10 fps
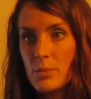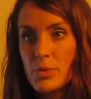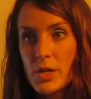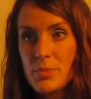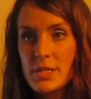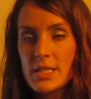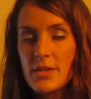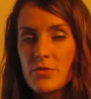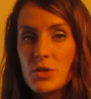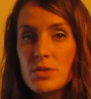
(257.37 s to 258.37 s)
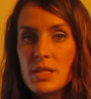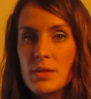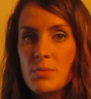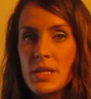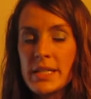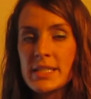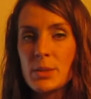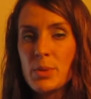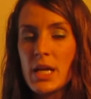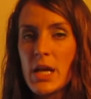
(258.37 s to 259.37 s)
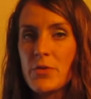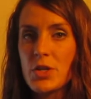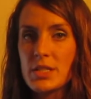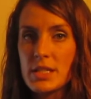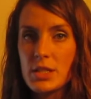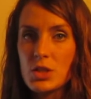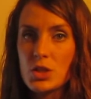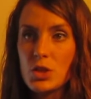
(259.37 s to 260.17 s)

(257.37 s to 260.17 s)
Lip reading: purpose of using immediacy behaviors is